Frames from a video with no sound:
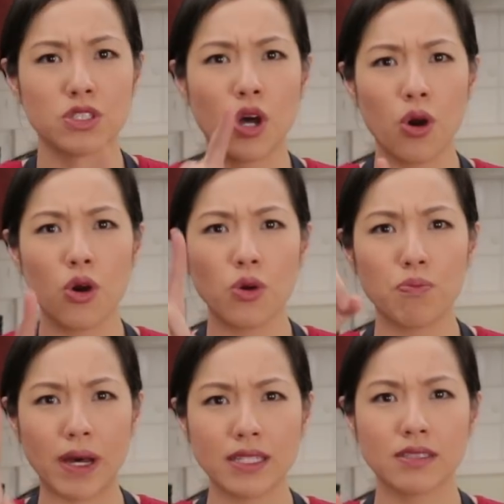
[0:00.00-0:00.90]
No
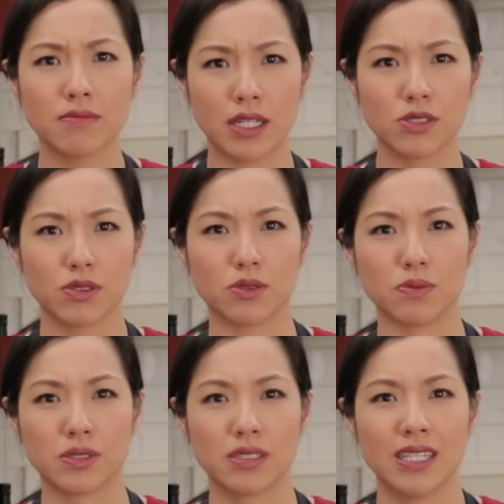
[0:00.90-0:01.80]
button
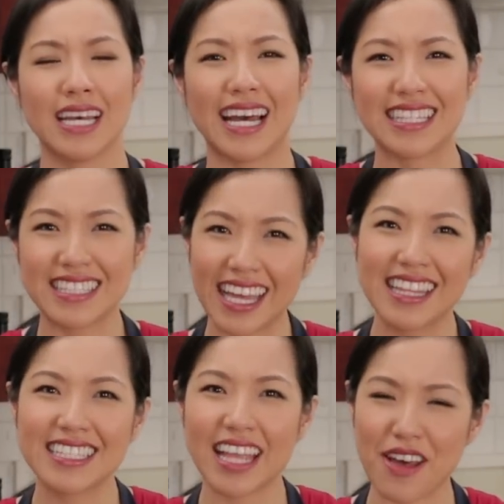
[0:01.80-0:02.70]
mushrooms. I say
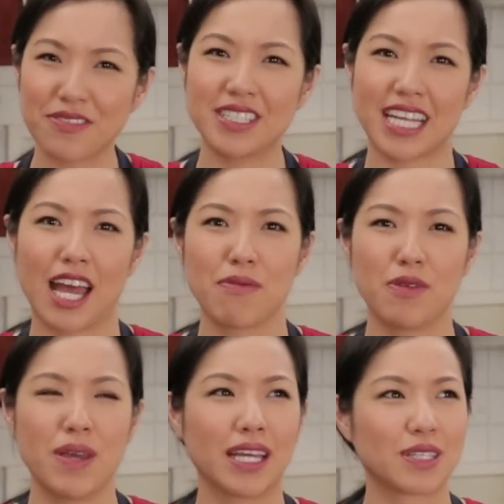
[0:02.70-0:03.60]
this every time I
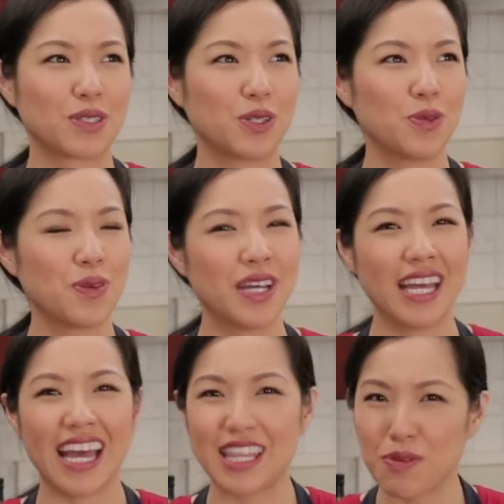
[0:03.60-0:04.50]
make a soup.
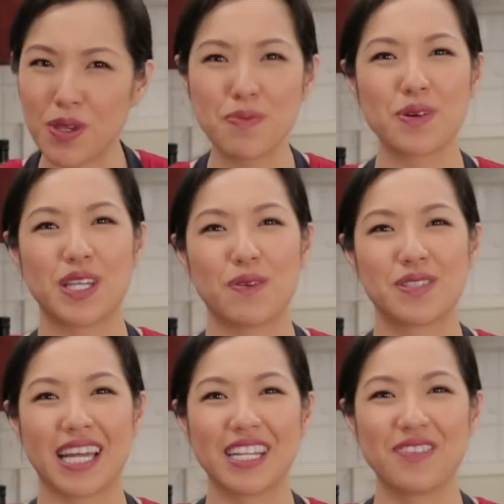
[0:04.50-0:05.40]
And then people keep
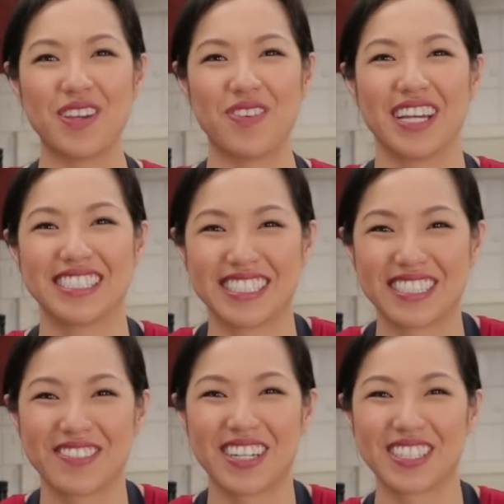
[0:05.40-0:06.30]
sending me
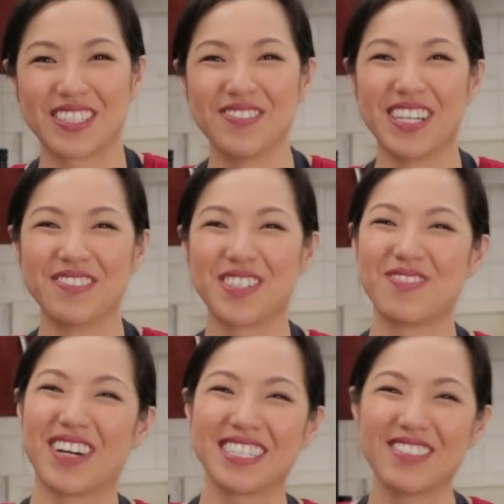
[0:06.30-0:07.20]
pictures of their tom yum
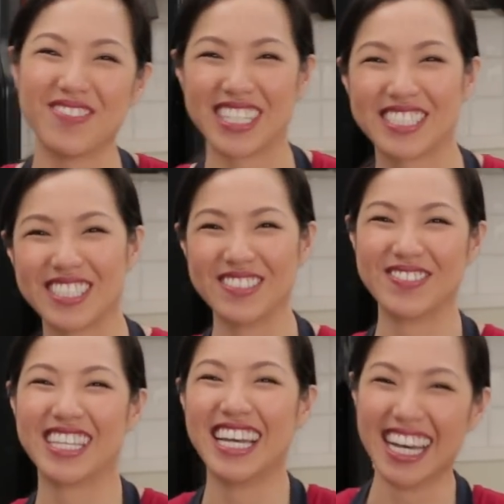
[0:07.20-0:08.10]
with button
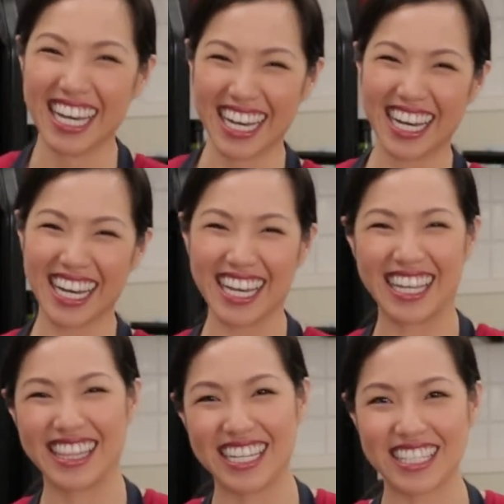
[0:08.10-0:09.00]
mushrooms.
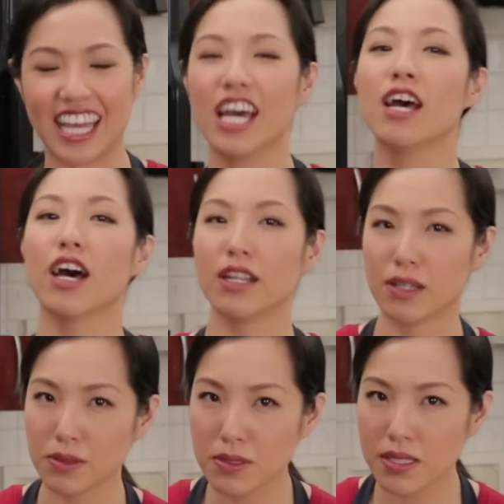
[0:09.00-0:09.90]
And they say, I
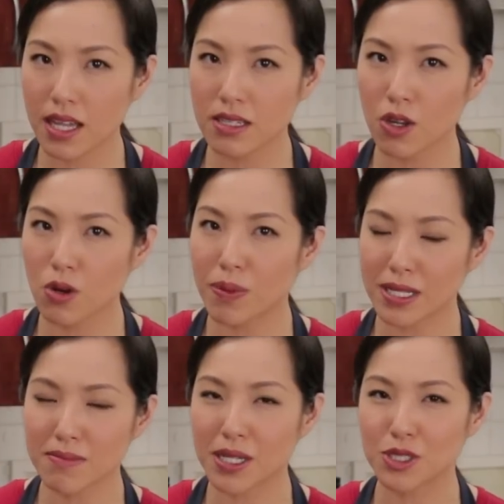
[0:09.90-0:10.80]
know you said no
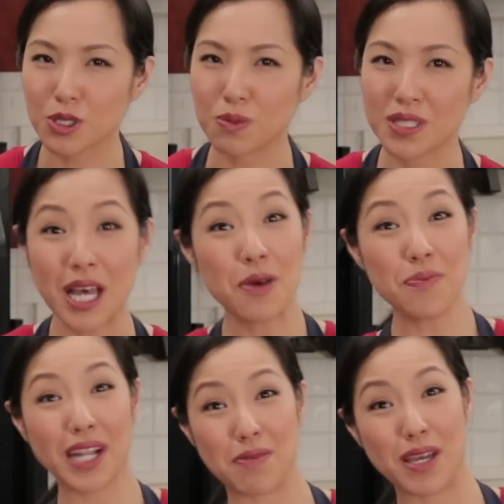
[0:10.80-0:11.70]
button mushrooms,
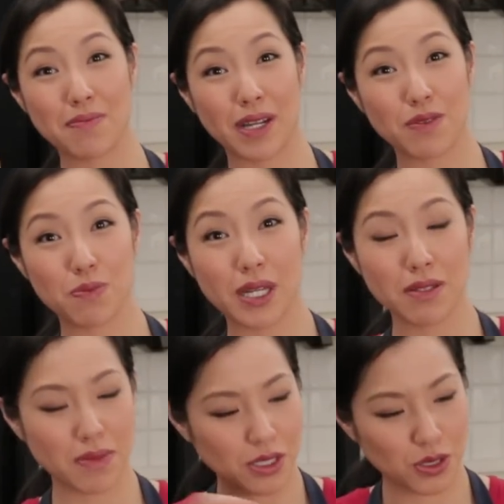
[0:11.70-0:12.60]
but I made mine with
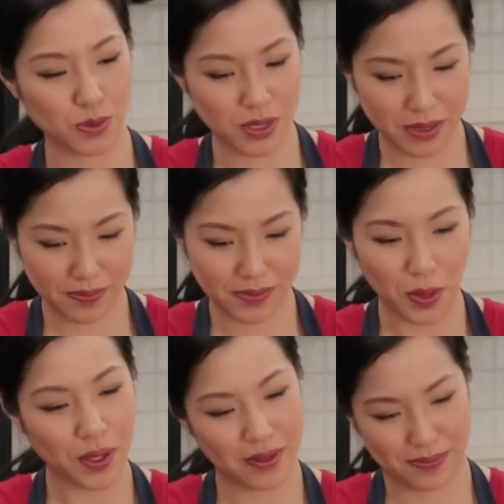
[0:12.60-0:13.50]
button mushrooms.
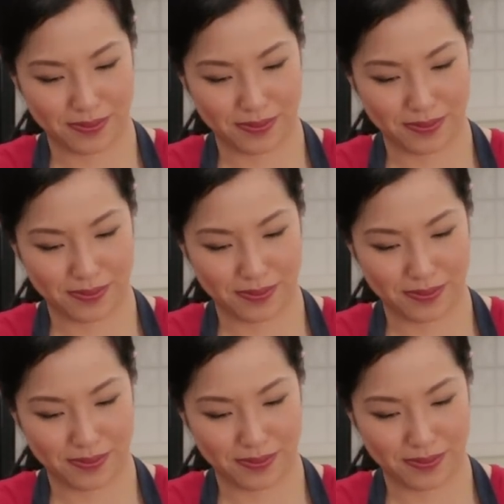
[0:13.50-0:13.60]
Okay.